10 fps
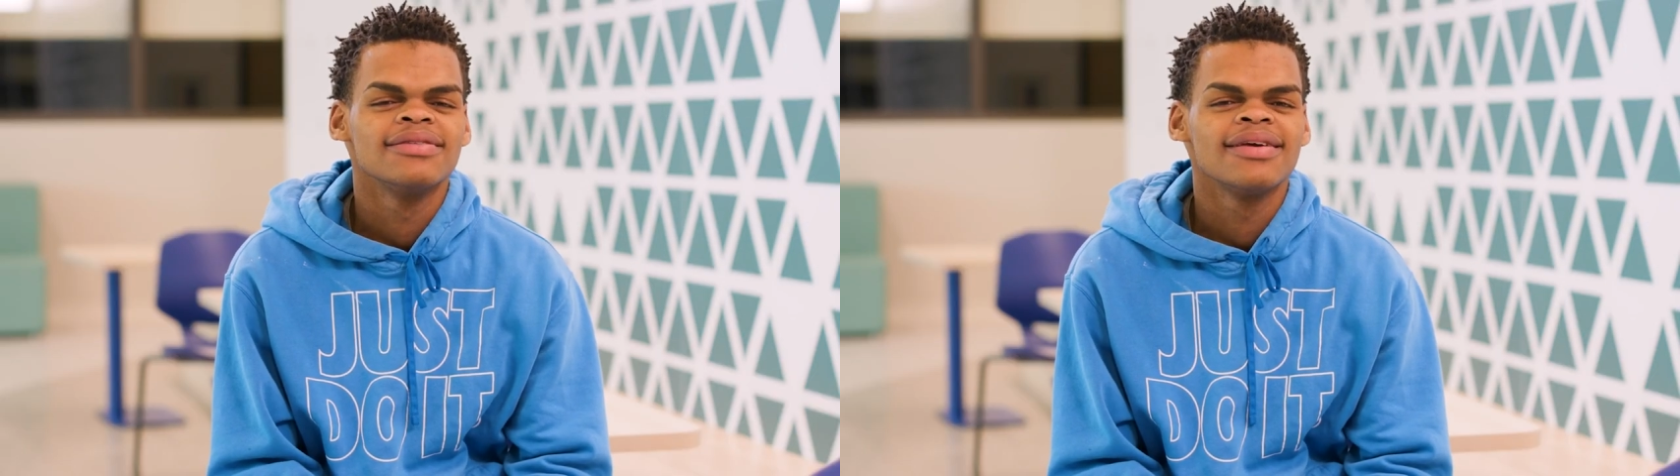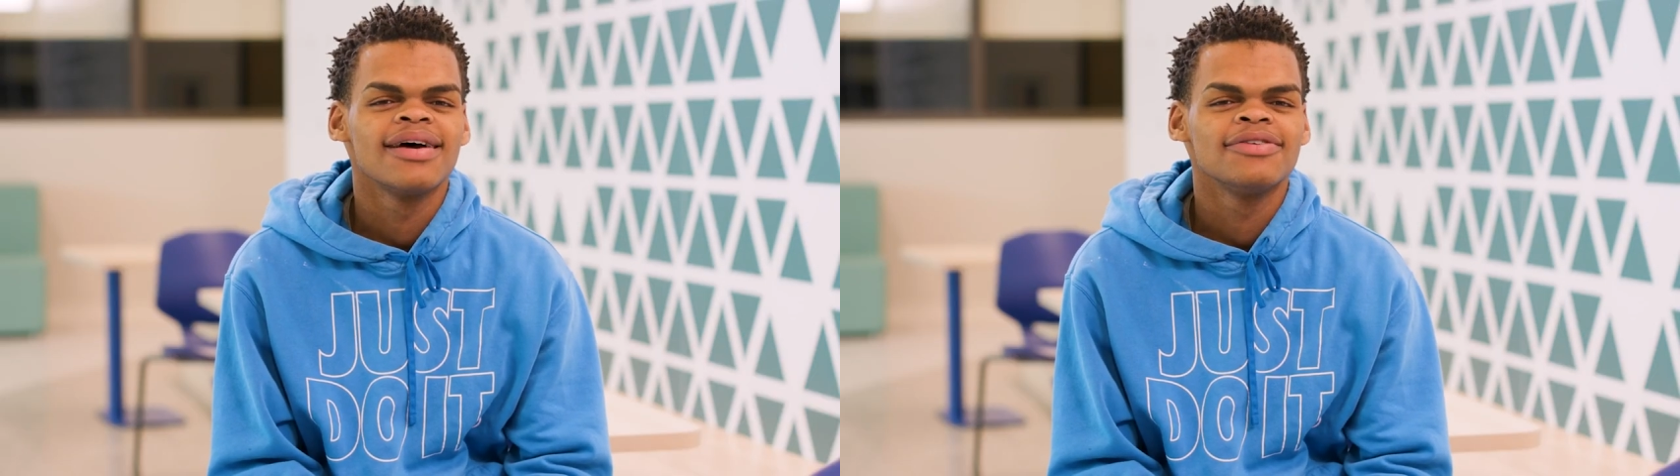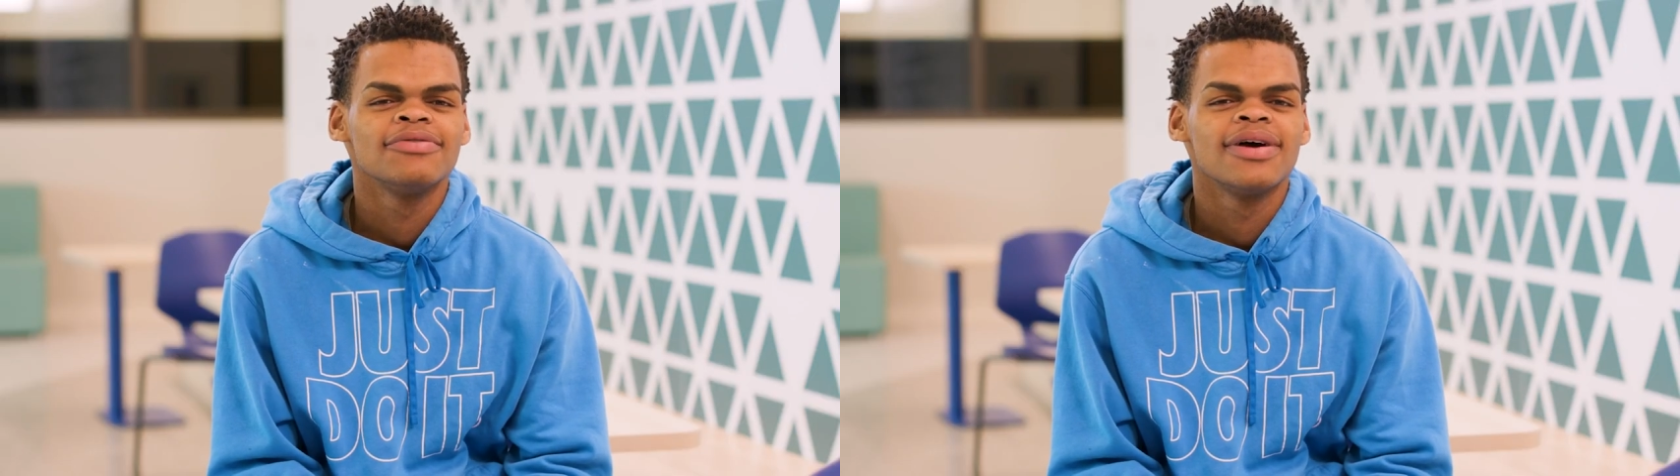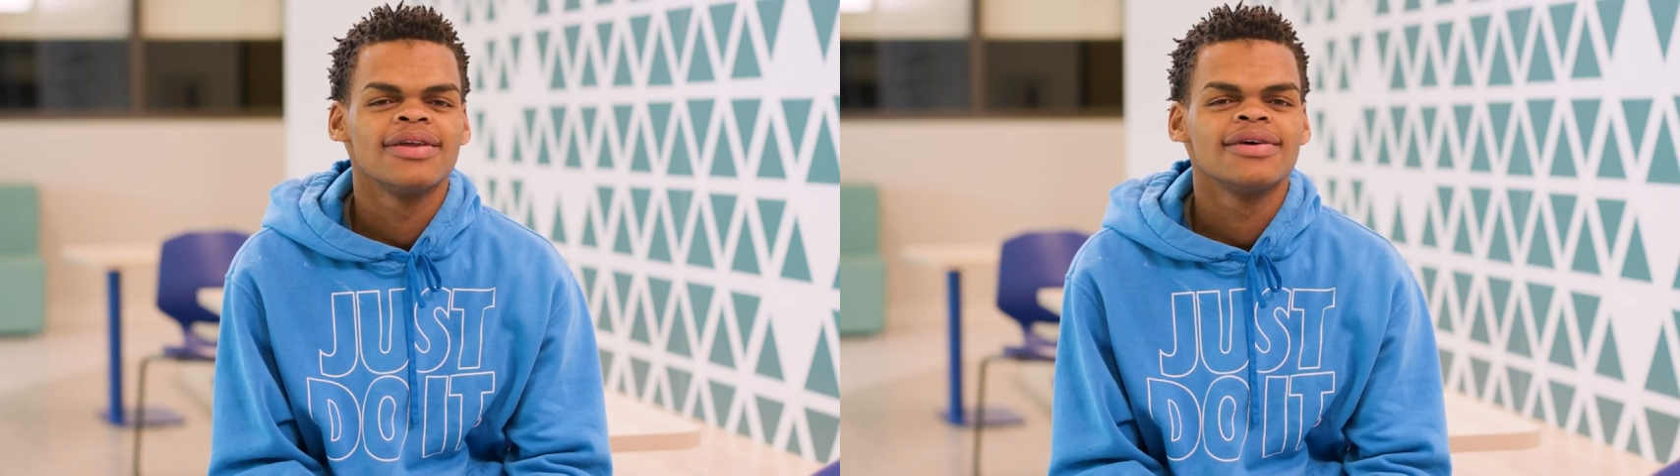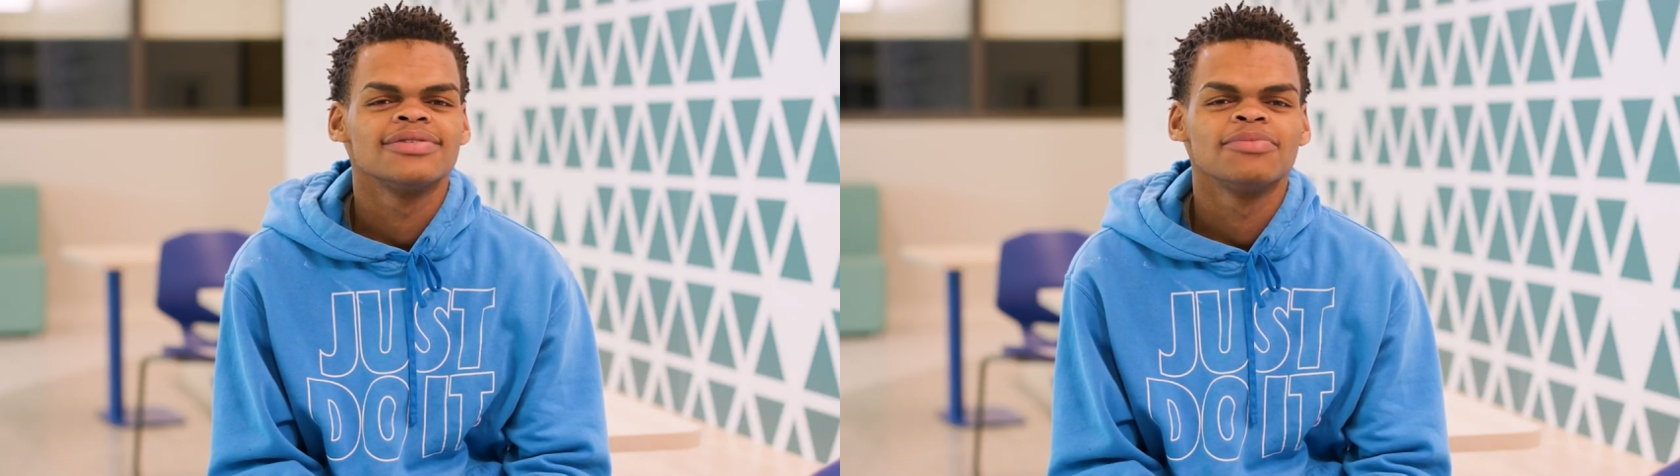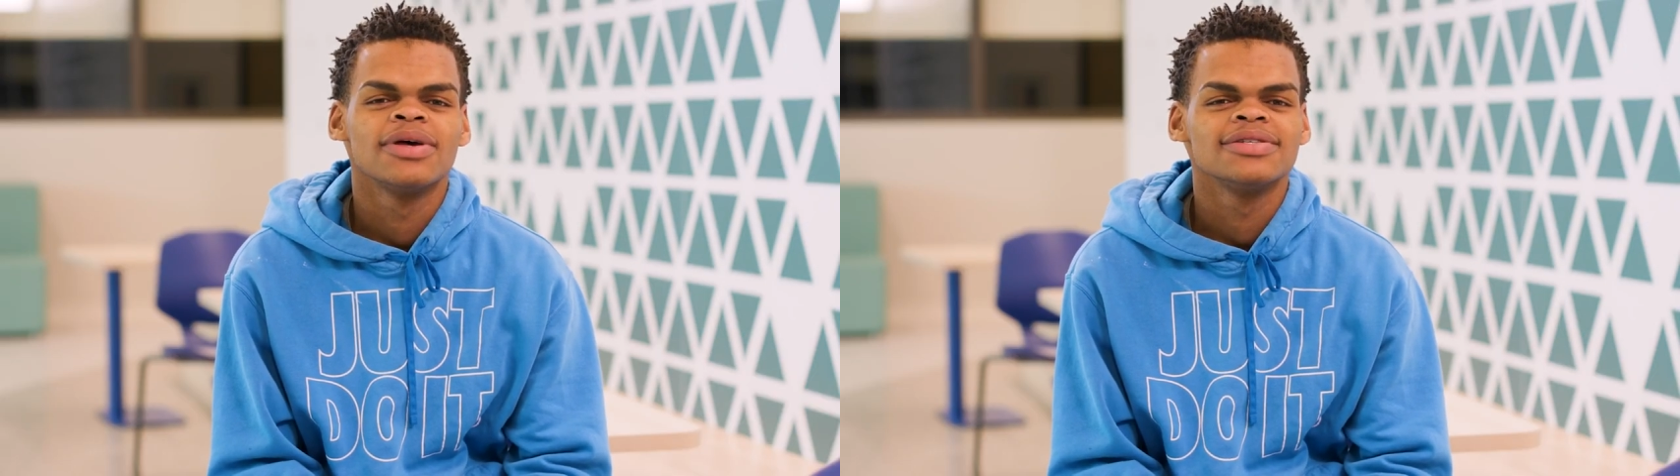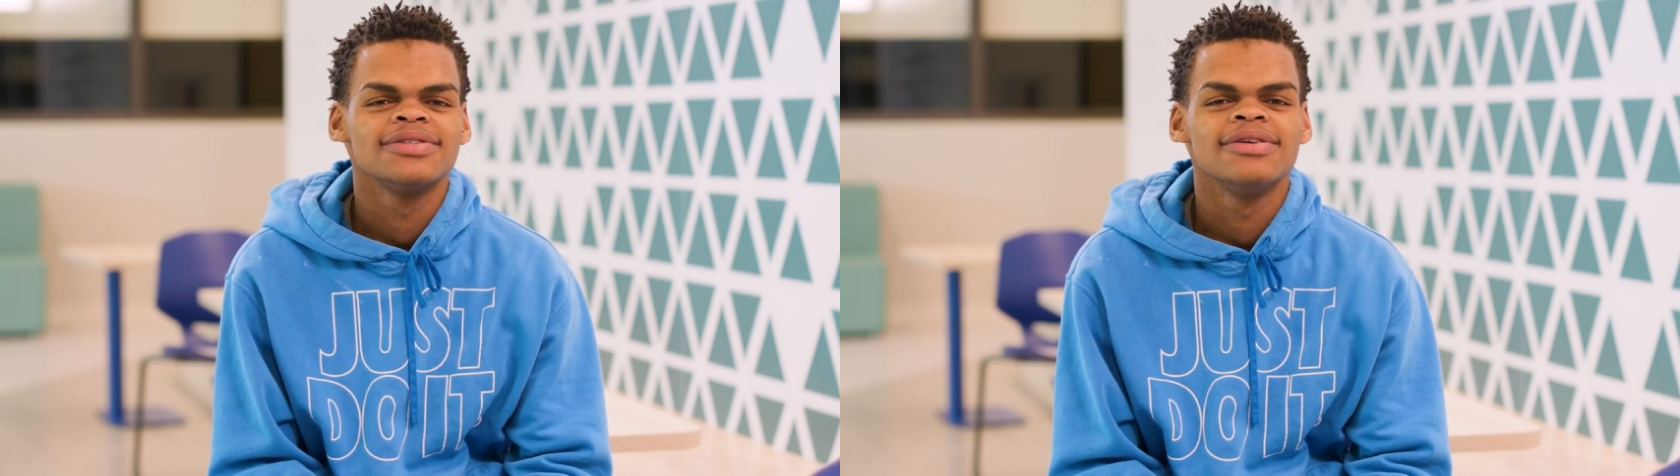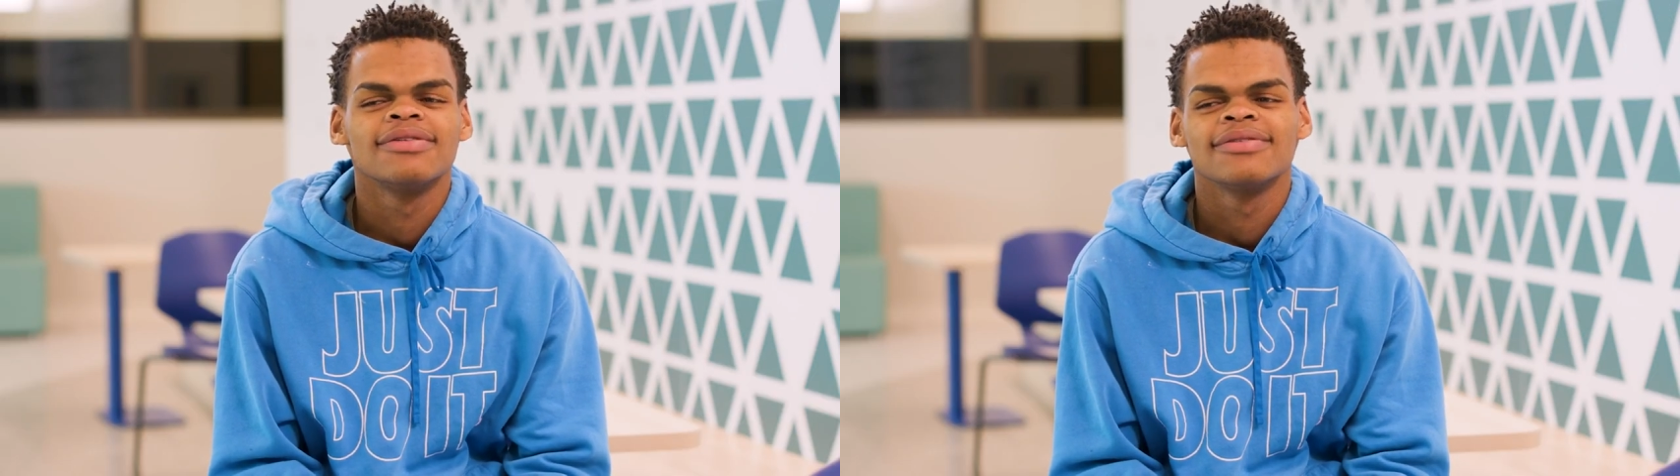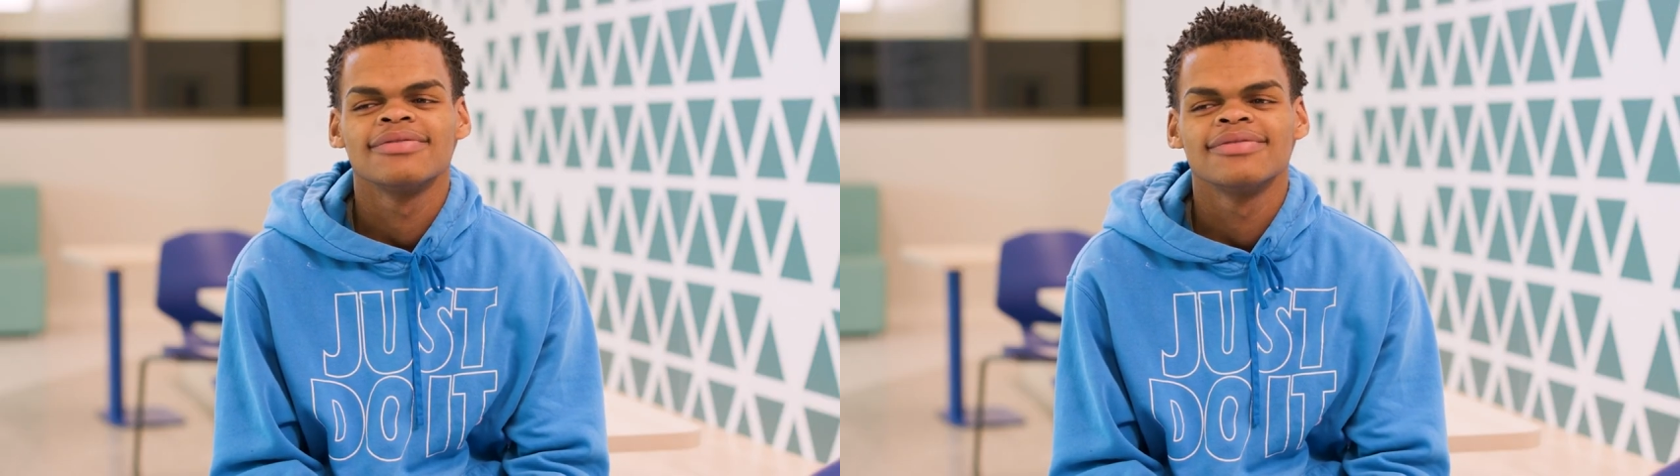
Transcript: Yeah, I do got some nice teeth.